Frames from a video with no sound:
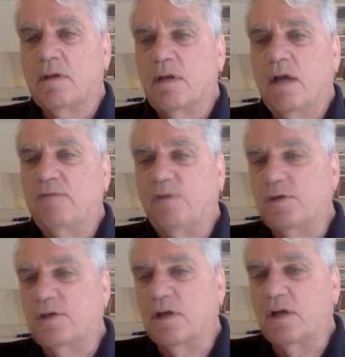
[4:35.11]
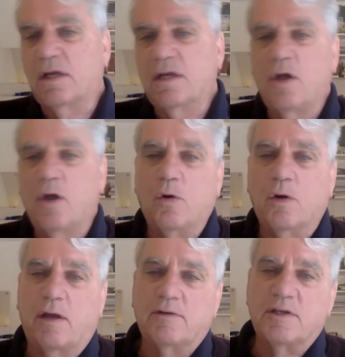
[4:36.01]
Unfortunately, not all
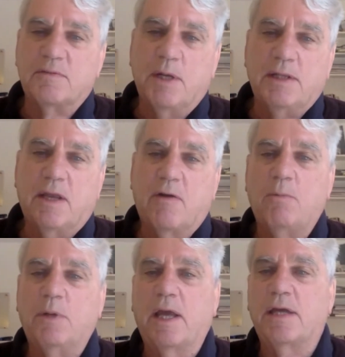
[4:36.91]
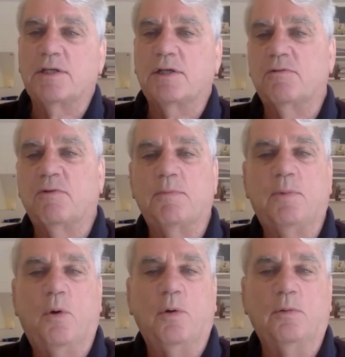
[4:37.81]
countries meet their obligation to
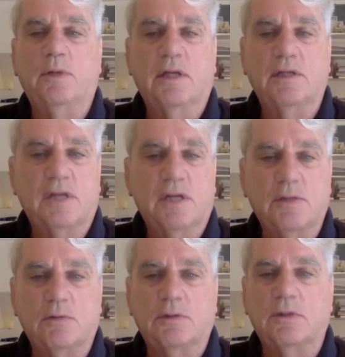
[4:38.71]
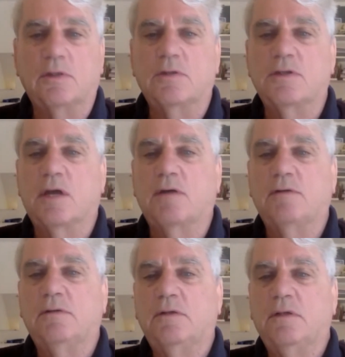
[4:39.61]
report when they're scheduled to do so.
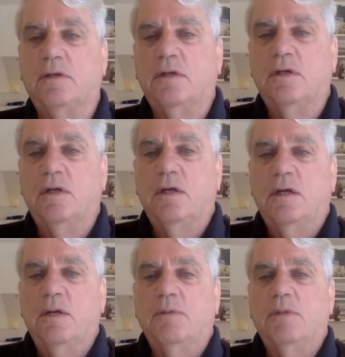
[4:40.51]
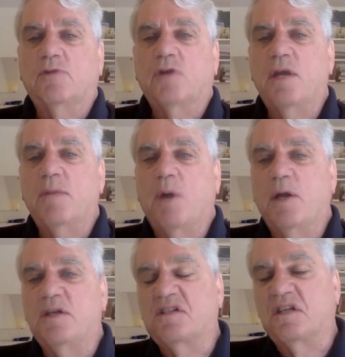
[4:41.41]
The treaty
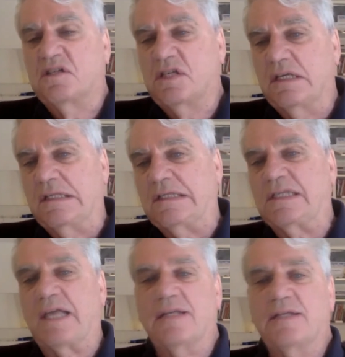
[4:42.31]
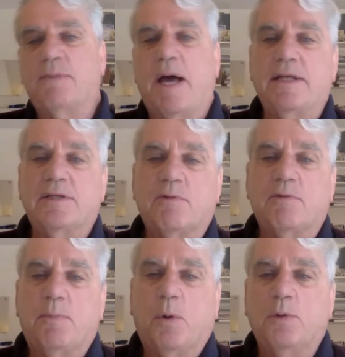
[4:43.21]
bodies consider the states parties'
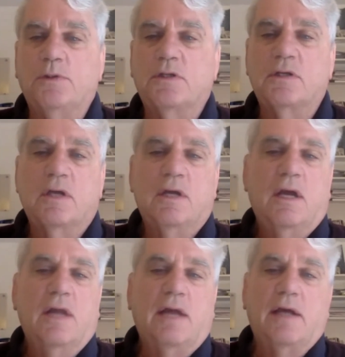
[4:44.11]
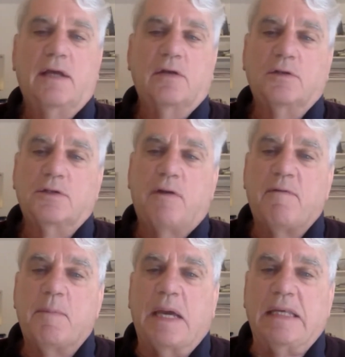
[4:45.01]
reports, and they can also
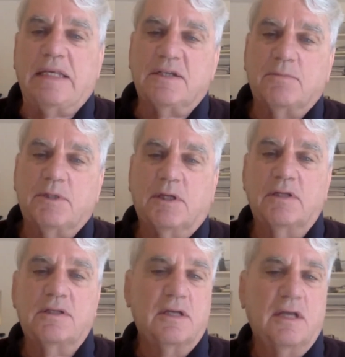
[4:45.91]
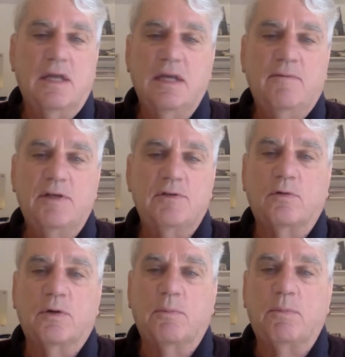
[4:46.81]
have a mechanism to consider
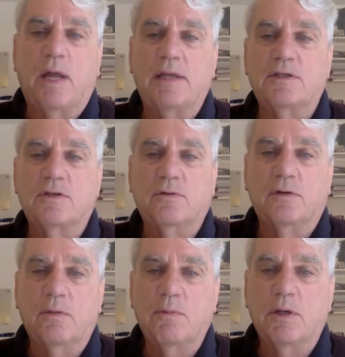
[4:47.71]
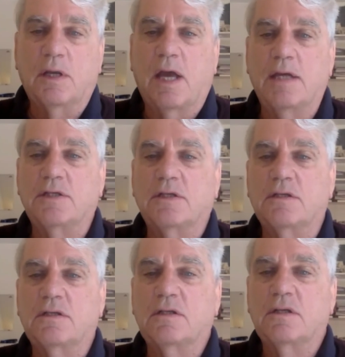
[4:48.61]
individual complaints or
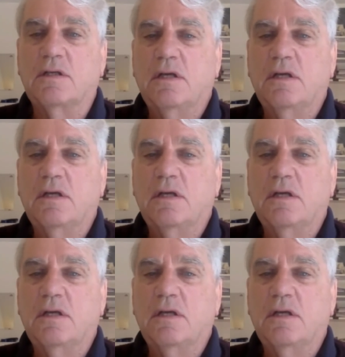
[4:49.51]
communications.